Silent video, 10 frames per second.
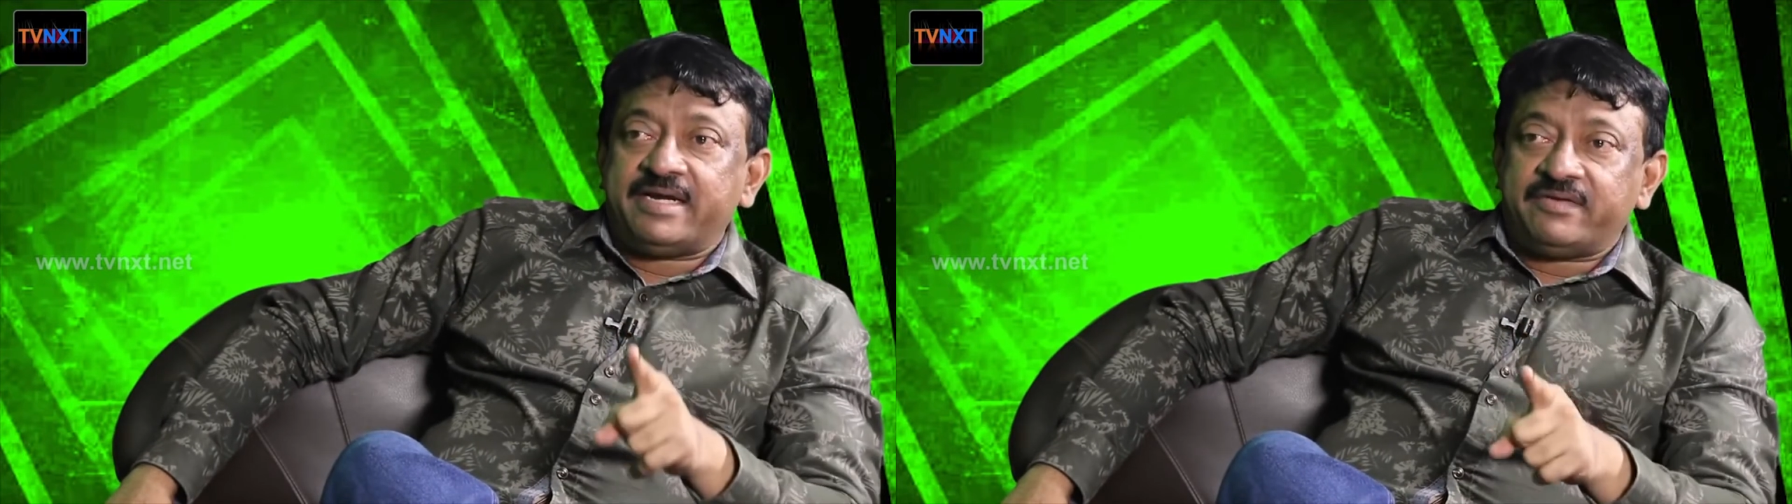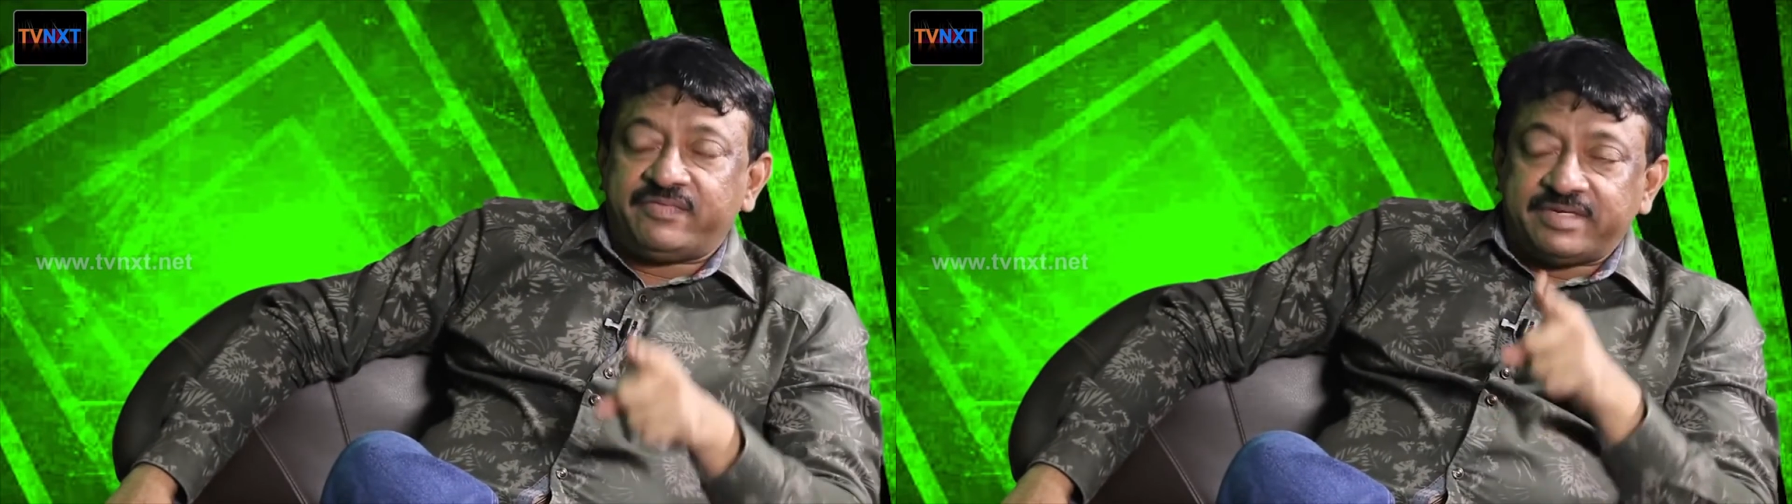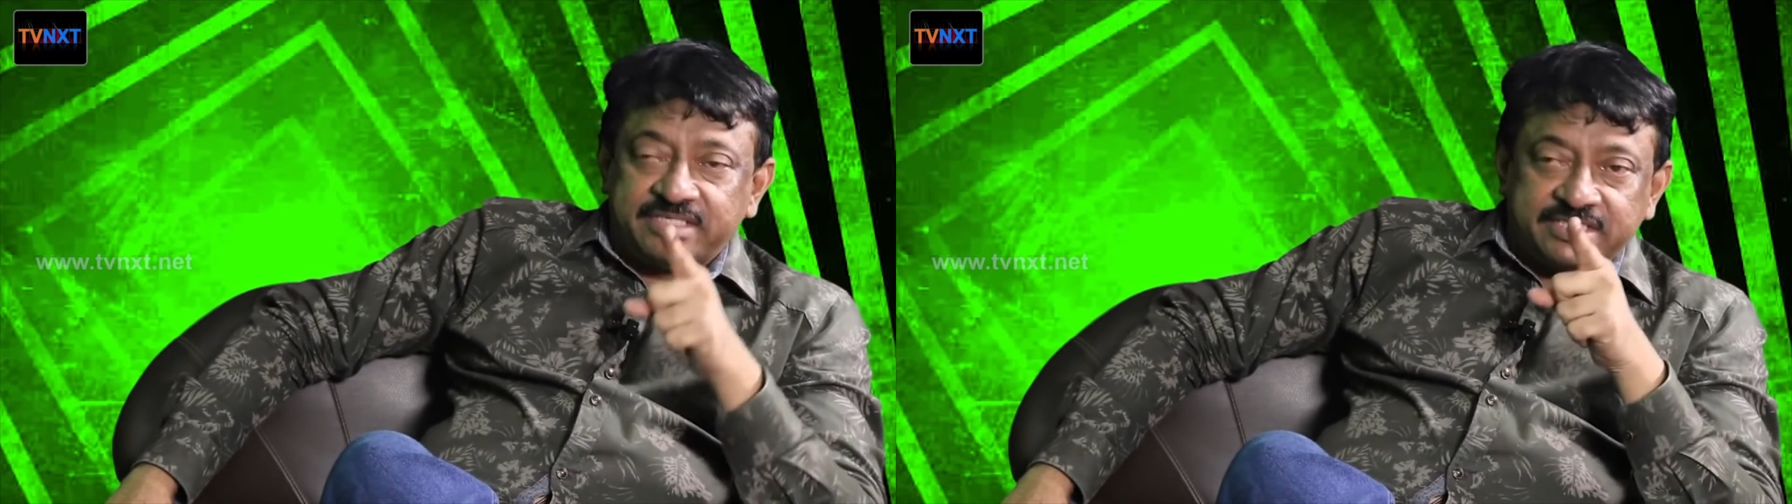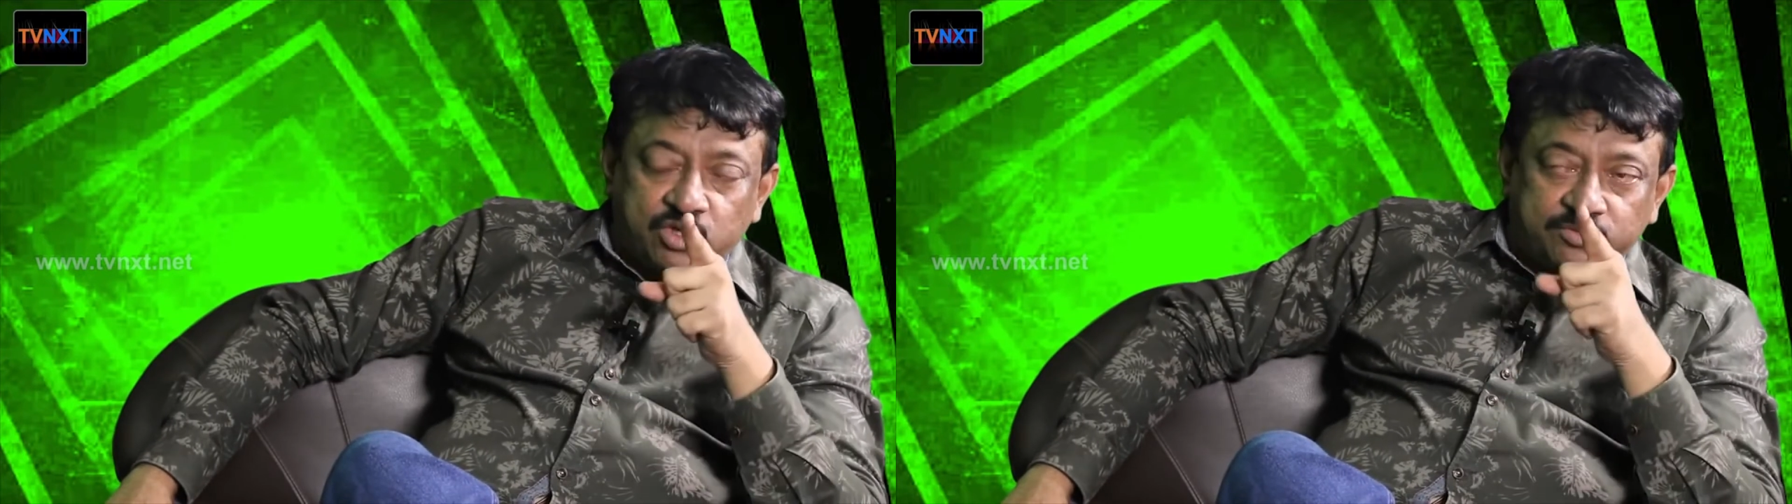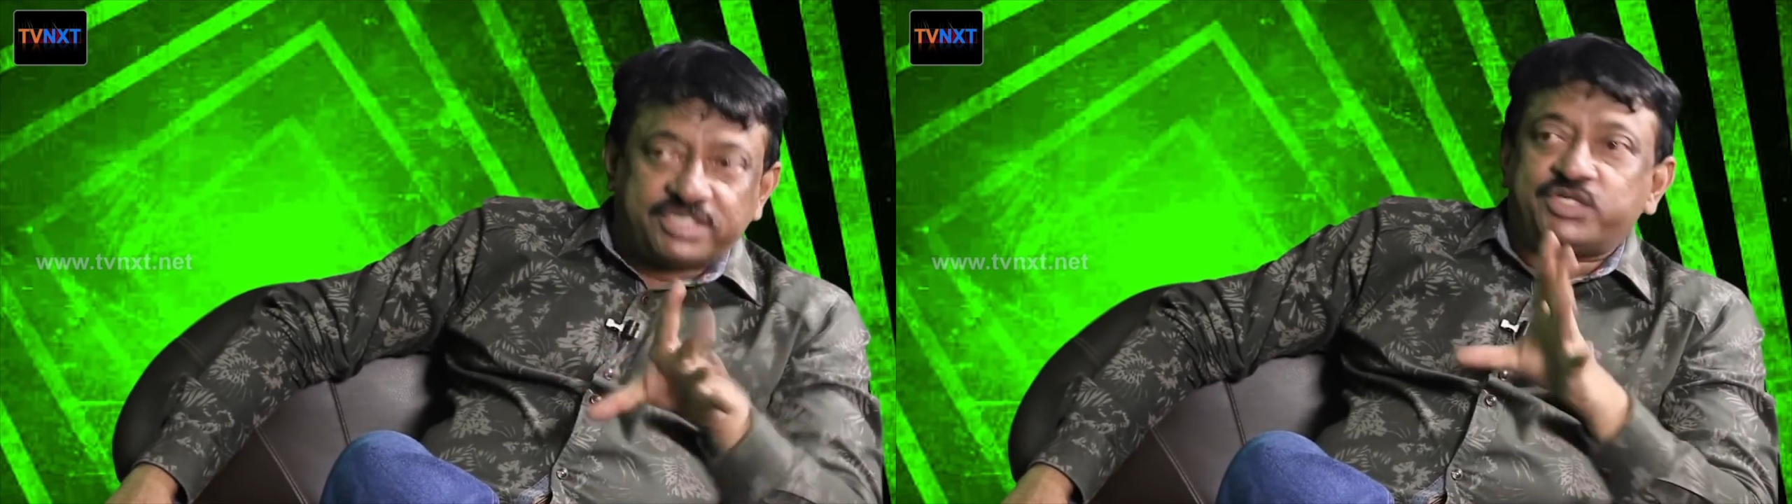identify chese
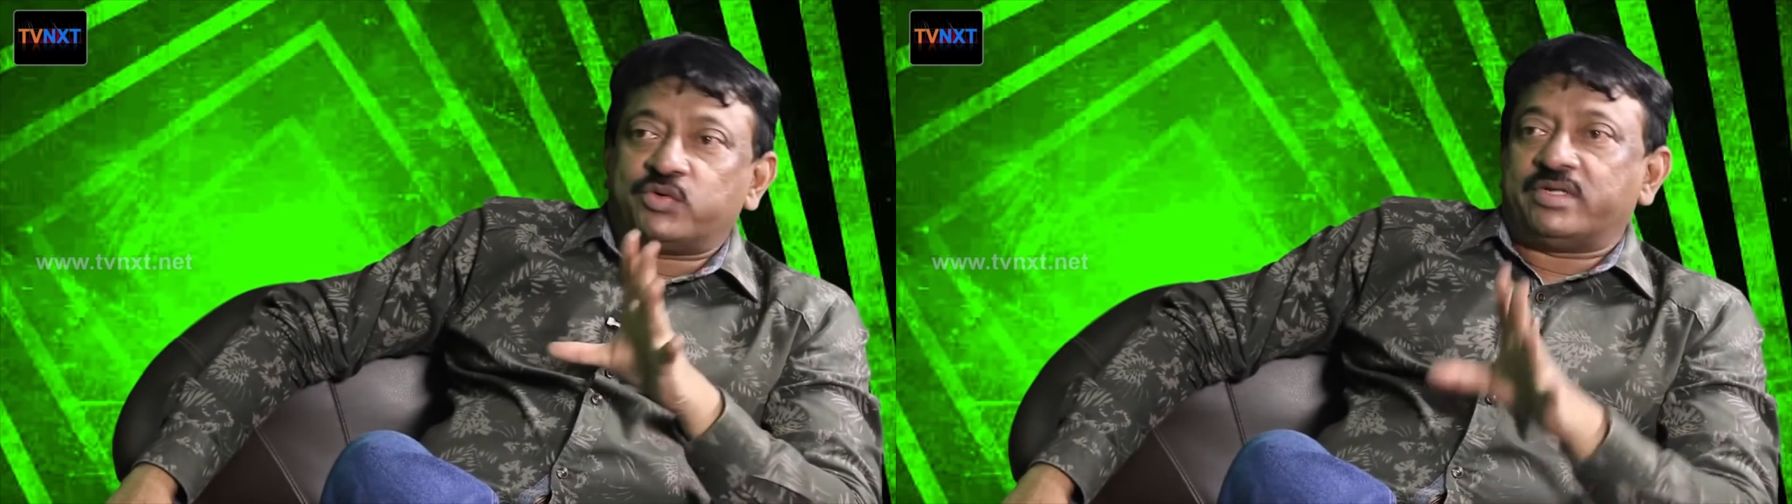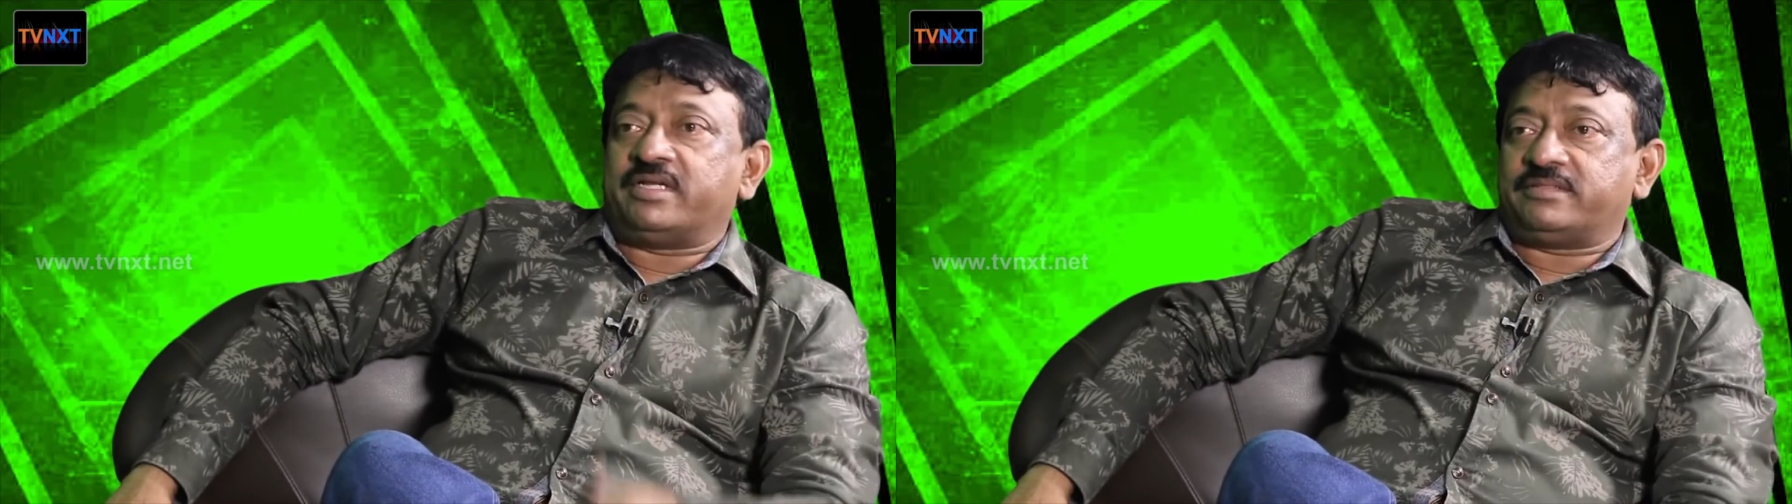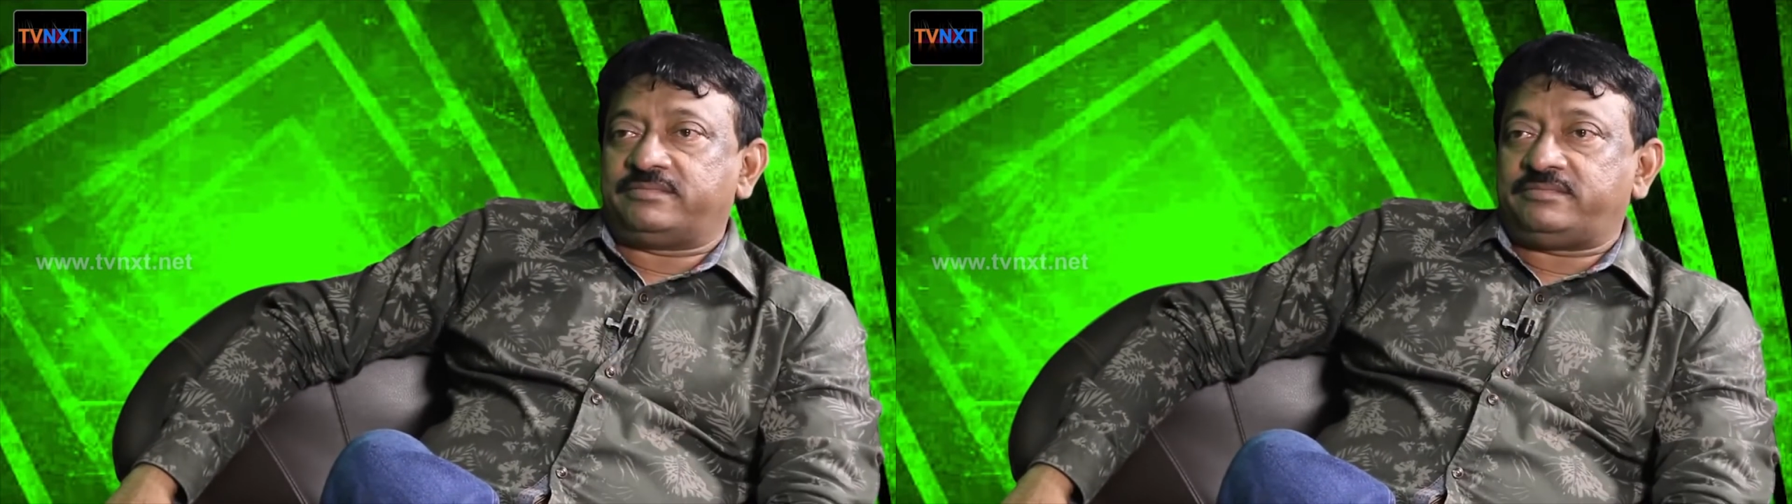objective undali.